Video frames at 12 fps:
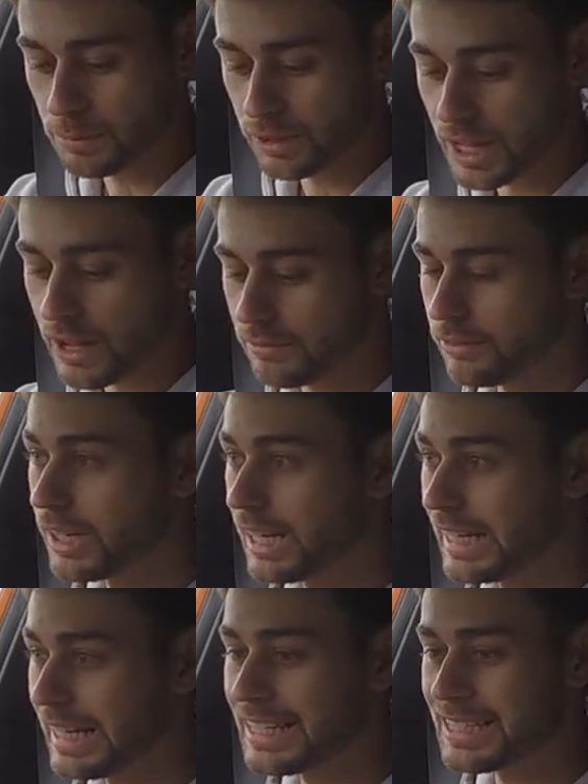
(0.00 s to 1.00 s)
But that
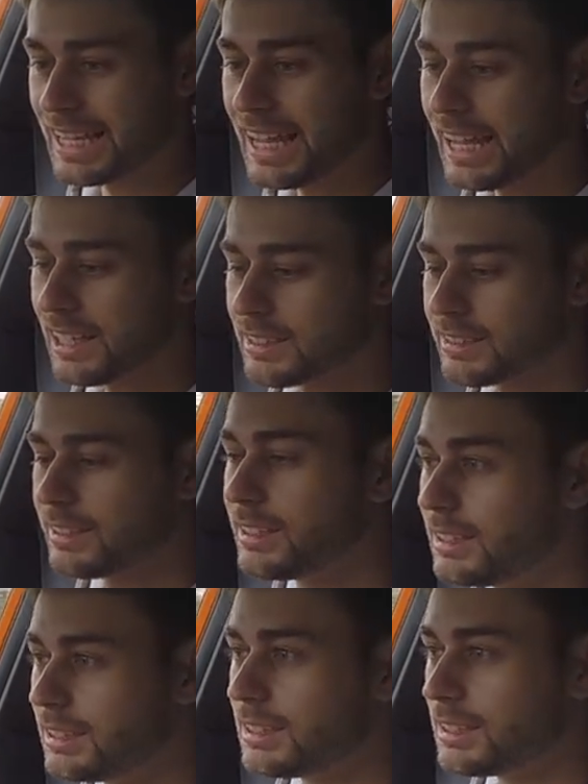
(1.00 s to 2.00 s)
really is it
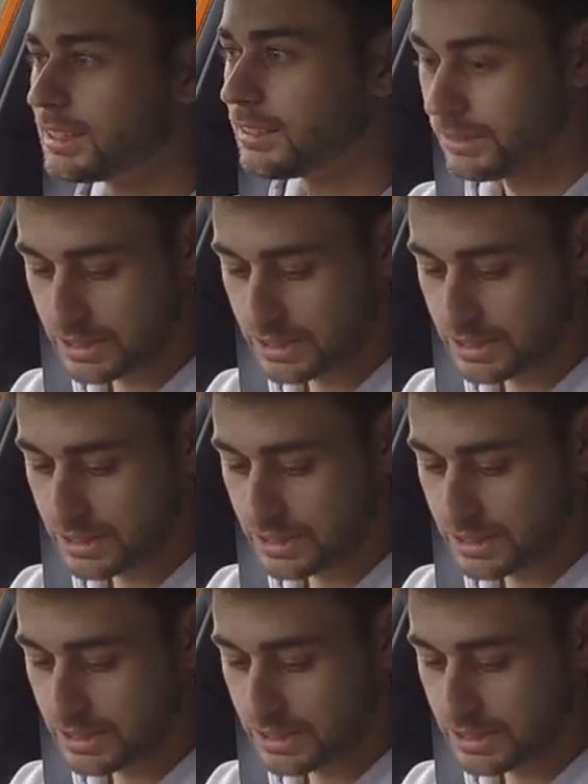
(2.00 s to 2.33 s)
there